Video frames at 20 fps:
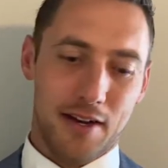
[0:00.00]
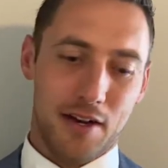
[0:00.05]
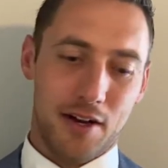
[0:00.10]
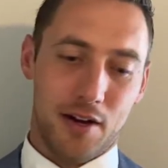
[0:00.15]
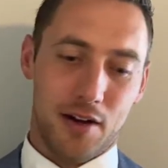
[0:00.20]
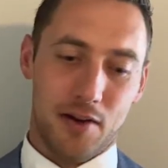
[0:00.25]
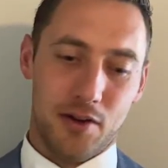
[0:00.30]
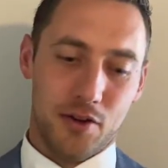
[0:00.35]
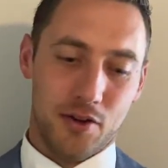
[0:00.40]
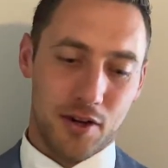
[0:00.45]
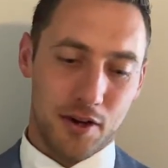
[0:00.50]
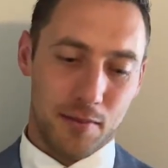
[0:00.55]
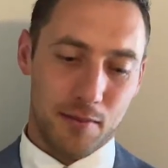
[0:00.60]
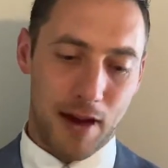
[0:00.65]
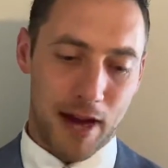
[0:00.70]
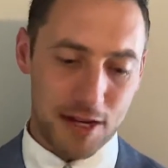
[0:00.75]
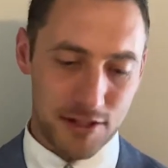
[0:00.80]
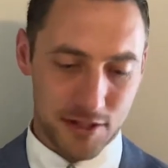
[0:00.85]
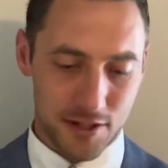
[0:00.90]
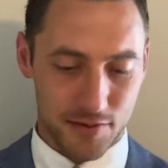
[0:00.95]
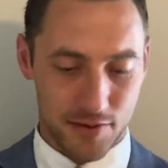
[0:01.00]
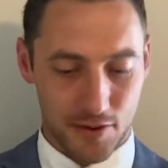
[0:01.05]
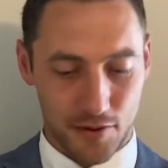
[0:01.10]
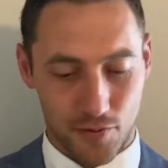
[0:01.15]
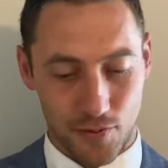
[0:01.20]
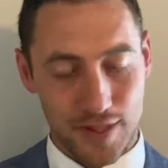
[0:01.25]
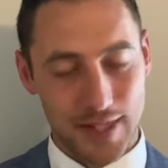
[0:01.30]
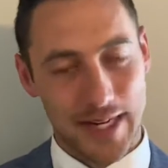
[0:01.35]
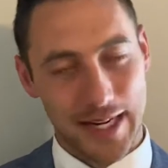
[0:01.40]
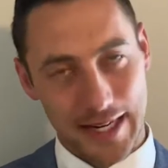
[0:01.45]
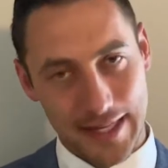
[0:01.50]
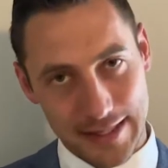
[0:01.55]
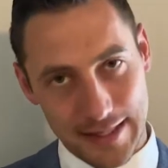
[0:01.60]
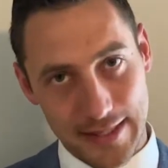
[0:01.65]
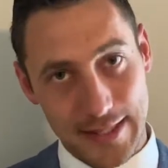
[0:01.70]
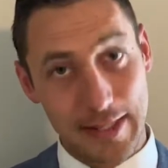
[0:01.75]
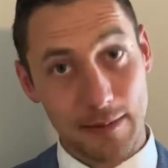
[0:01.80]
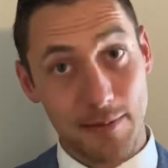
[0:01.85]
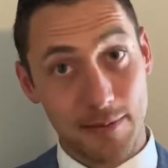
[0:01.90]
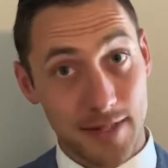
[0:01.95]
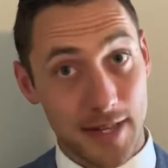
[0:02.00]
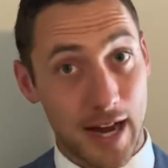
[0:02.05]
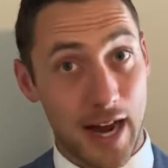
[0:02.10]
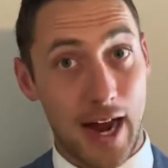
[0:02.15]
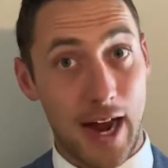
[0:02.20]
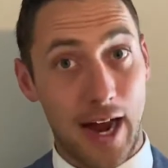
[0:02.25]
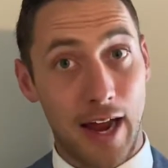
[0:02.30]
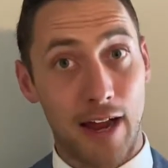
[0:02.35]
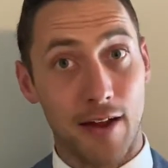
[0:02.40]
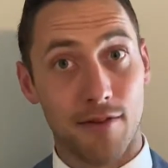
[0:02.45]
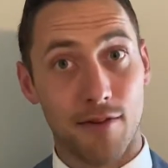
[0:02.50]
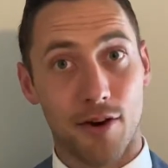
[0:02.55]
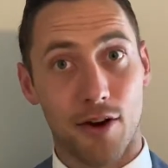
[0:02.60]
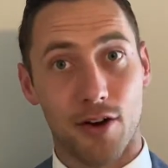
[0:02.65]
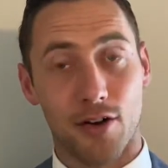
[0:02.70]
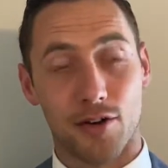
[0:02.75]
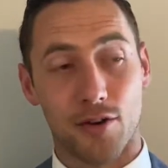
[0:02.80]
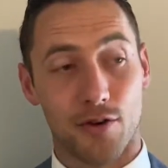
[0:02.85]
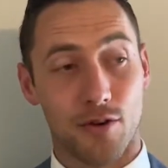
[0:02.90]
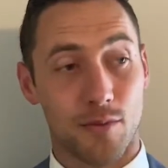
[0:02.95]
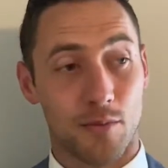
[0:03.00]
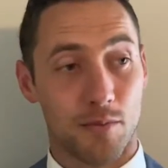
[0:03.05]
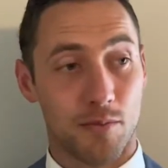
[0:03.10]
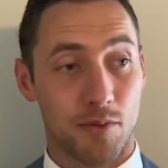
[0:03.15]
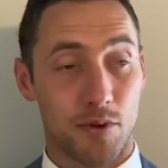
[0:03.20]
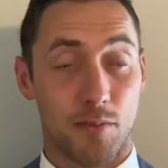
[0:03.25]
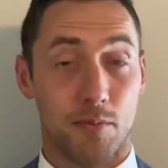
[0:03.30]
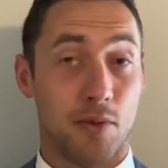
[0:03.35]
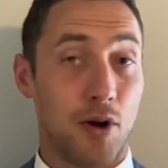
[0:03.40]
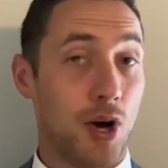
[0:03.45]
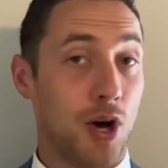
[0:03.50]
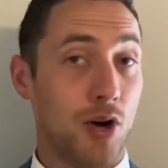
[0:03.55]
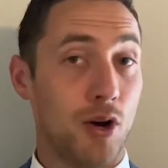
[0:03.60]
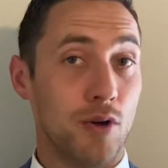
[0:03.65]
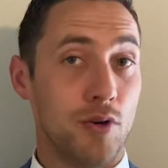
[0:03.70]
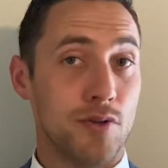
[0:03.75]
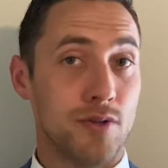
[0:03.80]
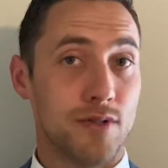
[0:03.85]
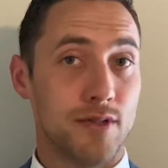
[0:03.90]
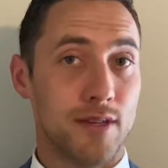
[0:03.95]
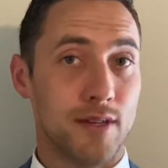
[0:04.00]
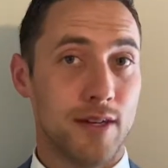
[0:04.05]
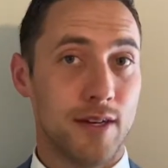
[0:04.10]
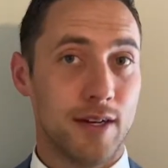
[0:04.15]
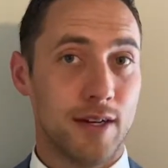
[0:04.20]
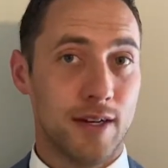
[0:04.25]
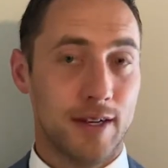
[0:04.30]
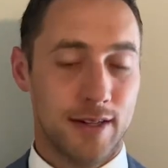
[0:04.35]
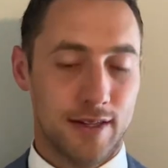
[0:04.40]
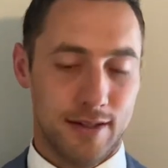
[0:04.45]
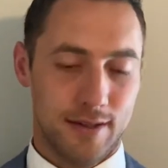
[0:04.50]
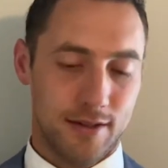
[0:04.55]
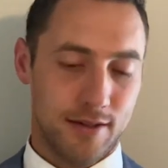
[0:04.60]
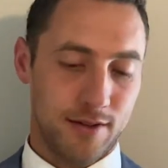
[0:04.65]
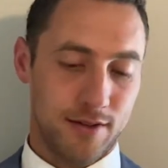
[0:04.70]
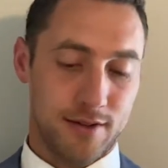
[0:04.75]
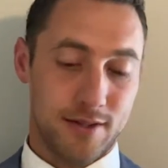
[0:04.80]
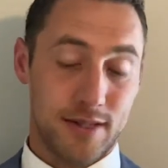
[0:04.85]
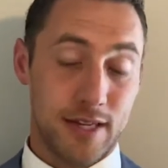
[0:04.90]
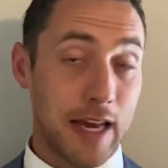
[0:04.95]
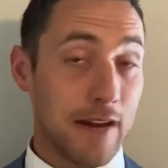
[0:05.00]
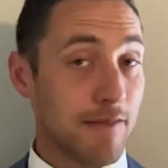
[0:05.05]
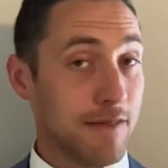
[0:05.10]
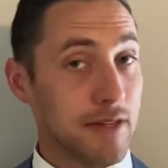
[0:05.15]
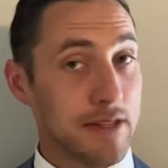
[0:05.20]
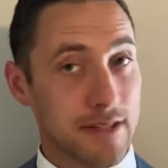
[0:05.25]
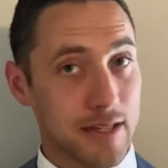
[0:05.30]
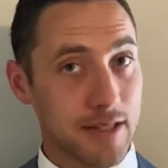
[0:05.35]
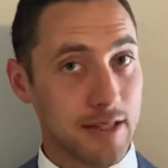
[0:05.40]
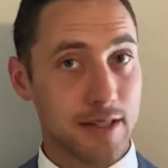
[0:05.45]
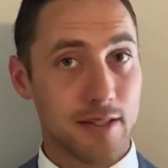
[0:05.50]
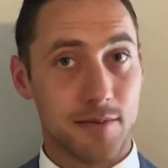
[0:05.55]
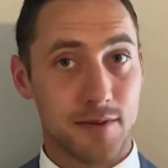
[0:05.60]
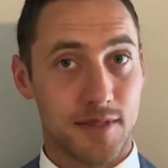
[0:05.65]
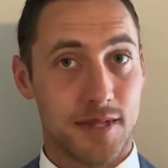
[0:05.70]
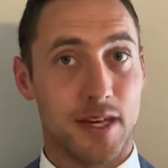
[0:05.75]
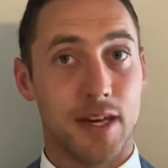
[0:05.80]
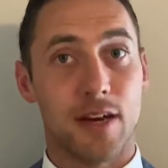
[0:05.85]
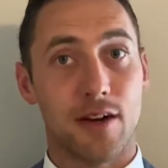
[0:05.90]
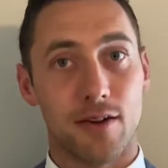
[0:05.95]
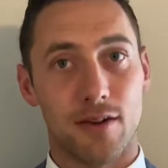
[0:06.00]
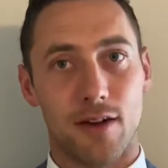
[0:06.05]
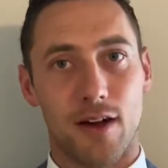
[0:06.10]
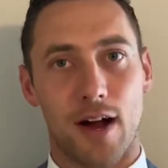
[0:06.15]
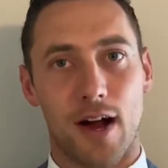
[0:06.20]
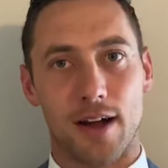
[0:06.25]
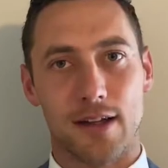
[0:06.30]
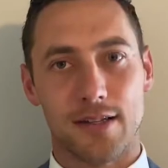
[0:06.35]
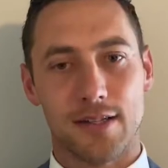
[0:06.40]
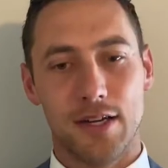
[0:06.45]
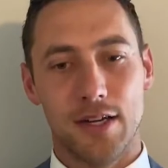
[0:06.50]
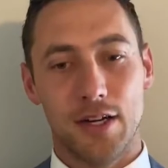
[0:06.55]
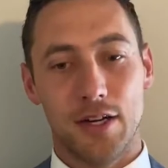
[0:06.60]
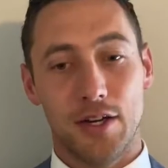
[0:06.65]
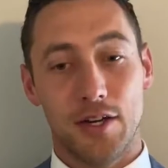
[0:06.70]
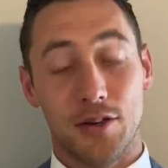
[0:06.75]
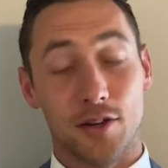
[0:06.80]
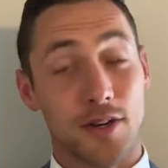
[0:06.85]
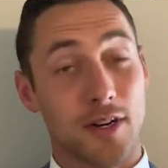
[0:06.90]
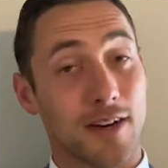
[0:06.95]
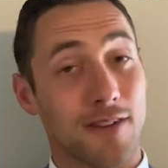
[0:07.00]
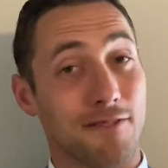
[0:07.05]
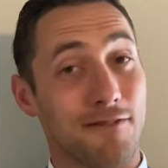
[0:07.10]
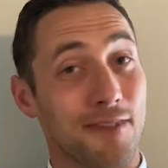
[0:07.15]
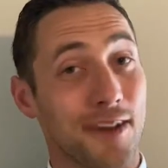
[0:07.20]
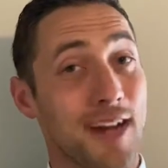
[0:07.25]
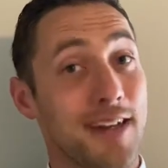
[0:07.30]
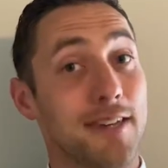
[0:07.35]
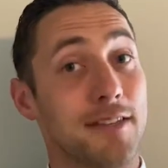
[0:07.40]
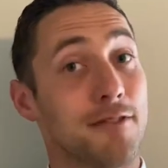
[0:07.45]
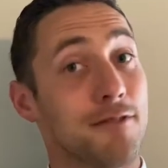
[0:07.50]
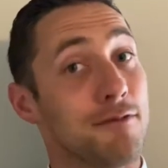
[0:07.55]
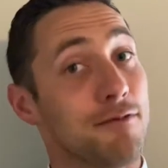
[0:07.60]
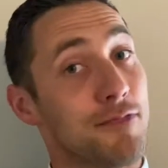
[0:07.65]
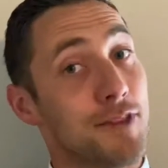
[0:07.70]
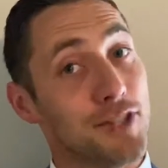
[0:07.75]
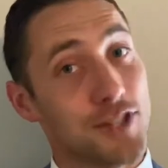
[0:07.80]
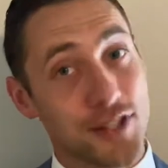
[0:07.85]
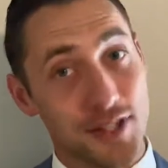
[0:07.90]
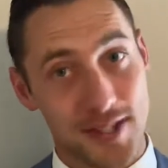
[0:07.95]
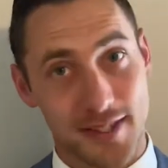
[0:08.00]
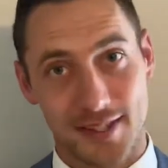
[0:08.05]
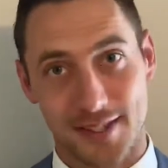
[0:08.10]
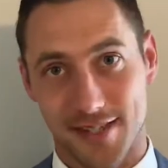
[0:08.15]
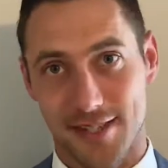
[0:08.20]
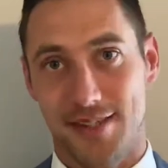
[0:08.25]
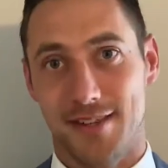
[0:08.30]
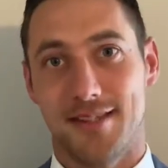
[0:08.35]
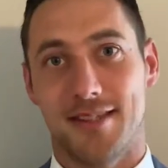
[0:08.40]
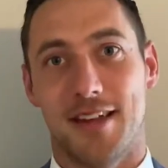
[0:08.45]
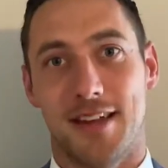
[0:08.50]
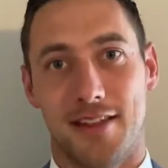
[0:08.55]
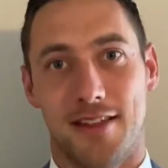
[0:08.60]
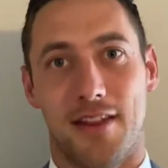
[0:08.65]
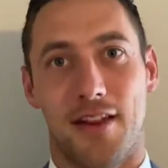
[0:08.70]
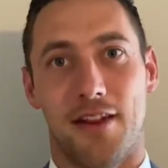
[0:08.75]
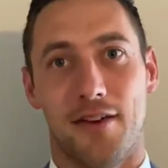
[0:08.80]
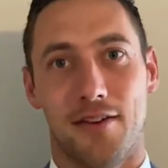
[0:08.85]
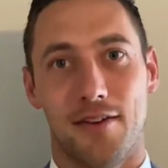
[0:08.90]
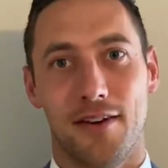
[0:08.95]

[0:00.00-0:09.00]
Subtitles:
you can imagine if we take a deep dive on your proposed safety systems and interlocks, you're going to find deficiencies in there,